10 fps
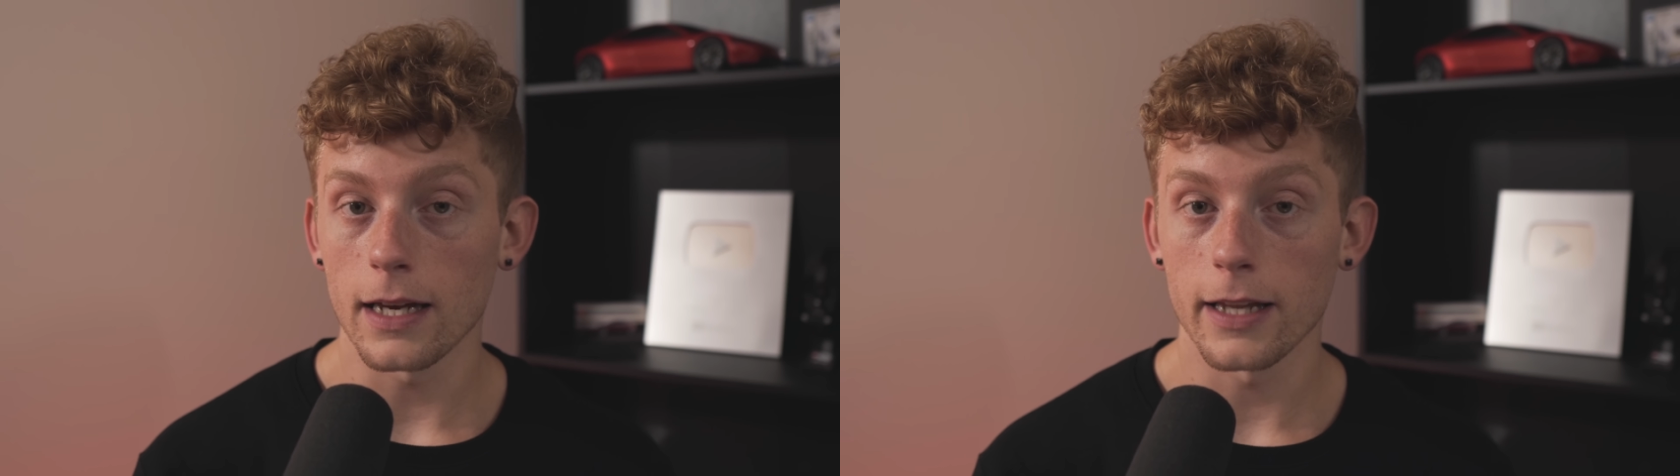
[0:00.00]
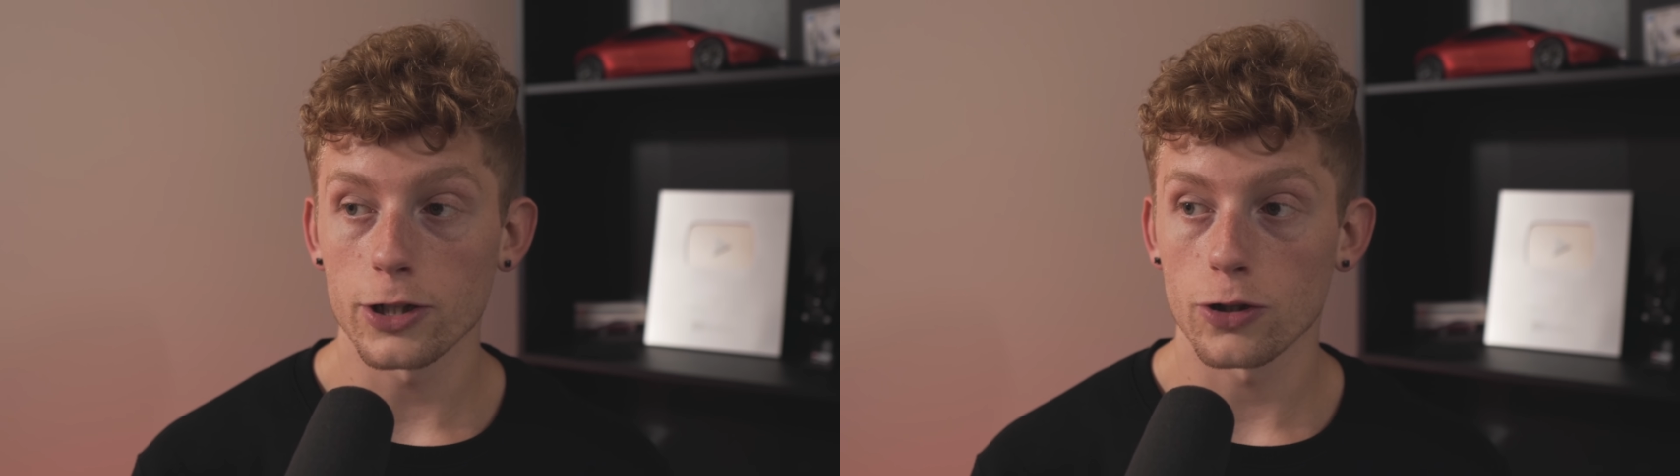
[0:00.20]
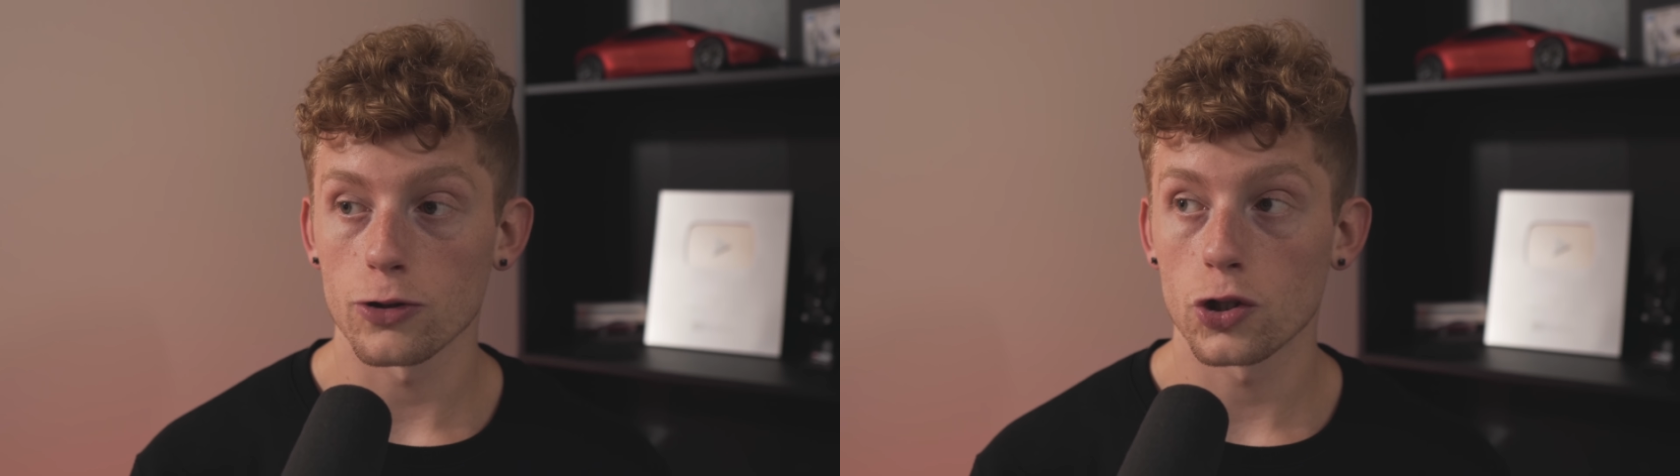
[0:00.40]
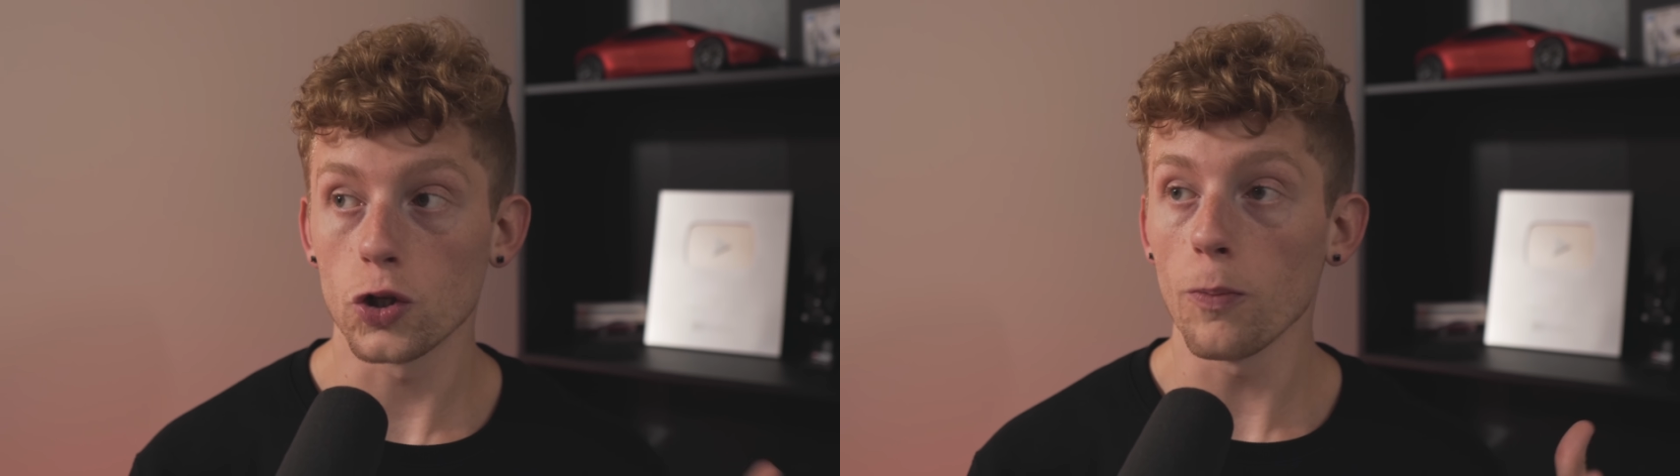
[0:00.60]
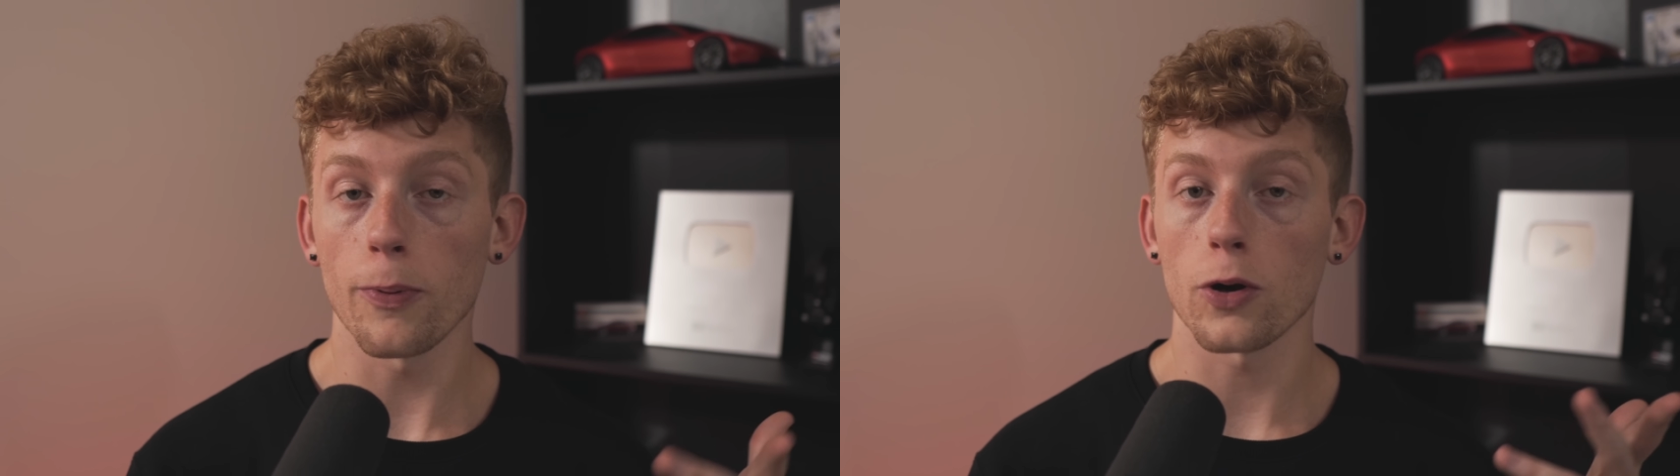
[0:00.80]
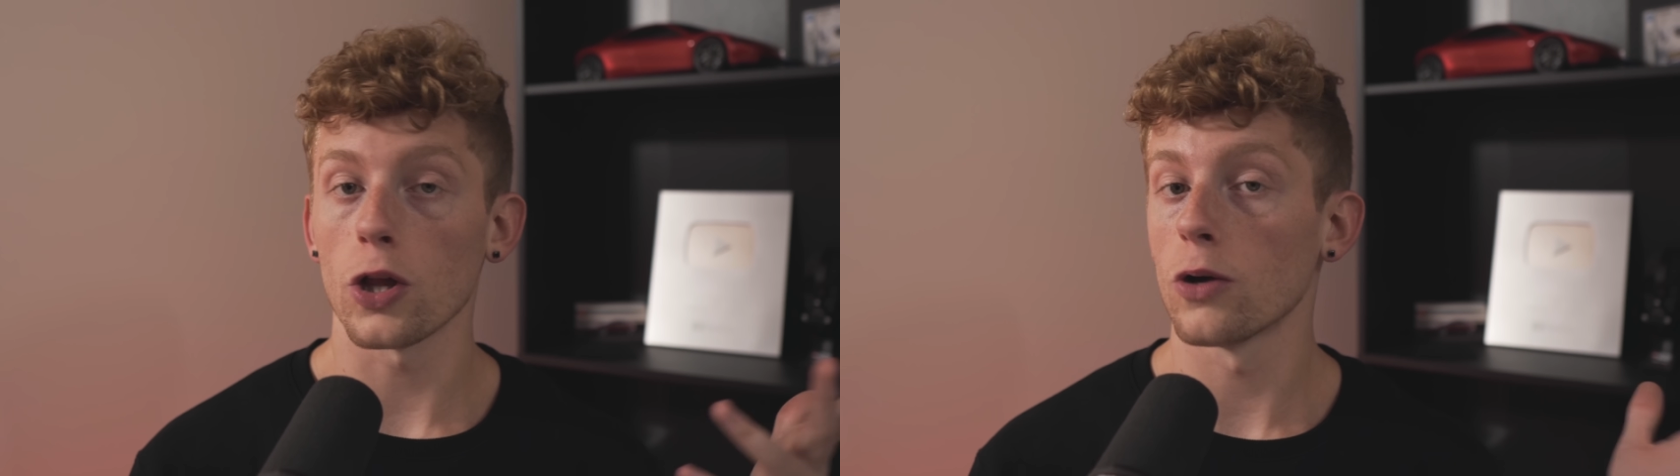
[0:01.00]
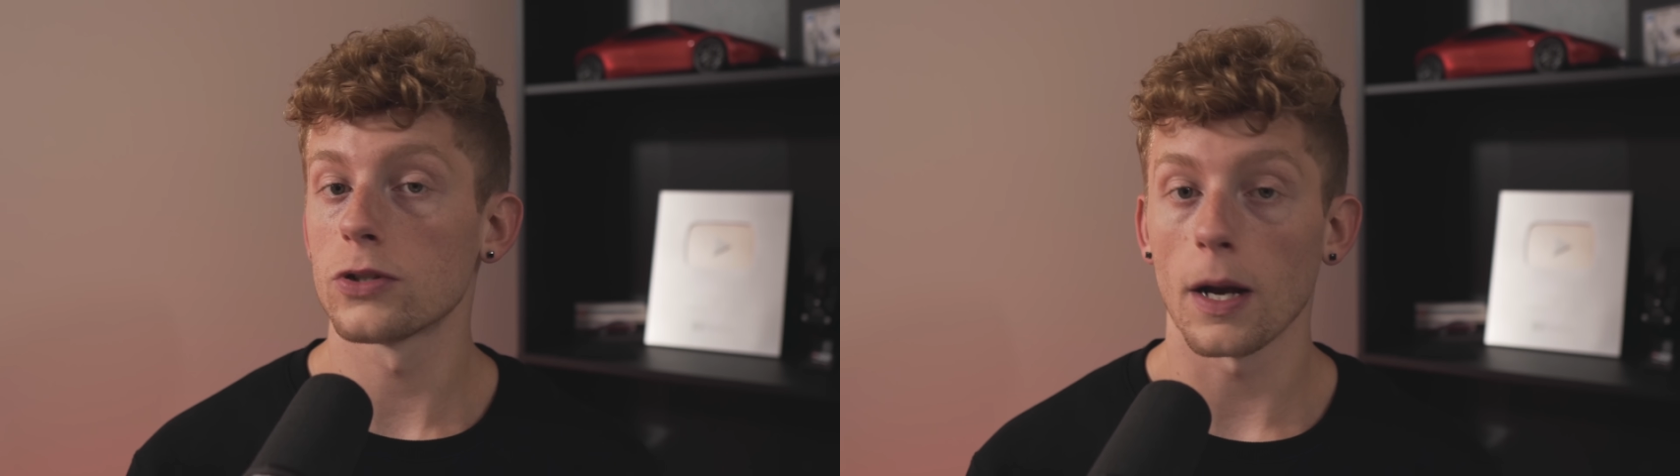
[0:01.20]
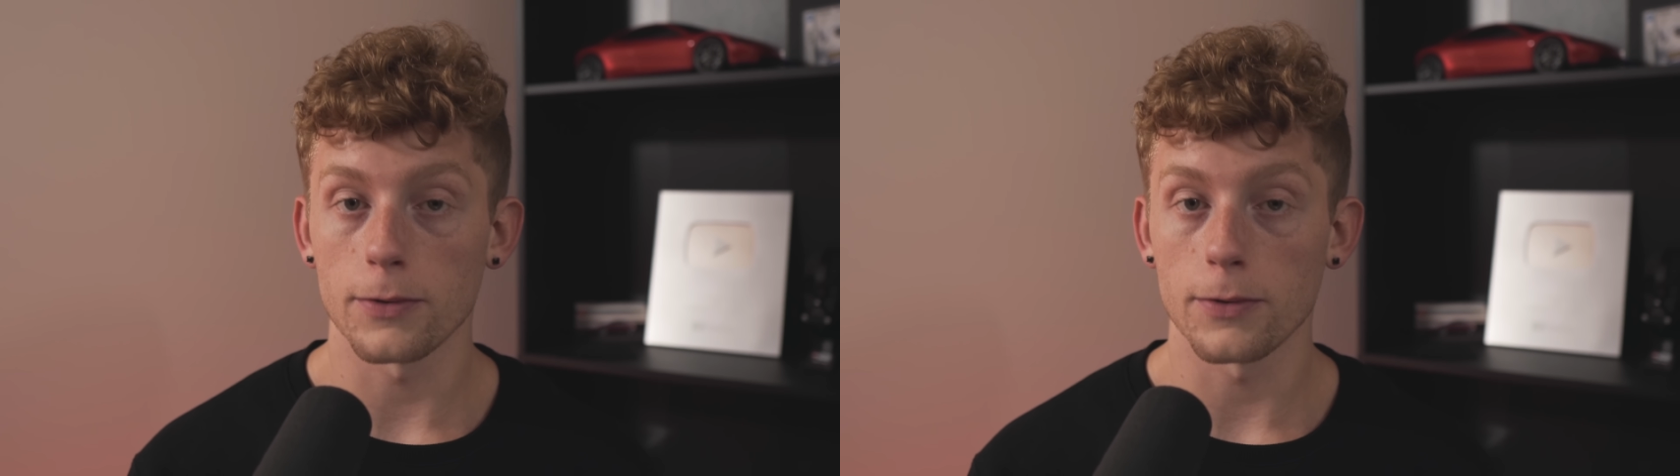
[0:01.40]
unless you're super close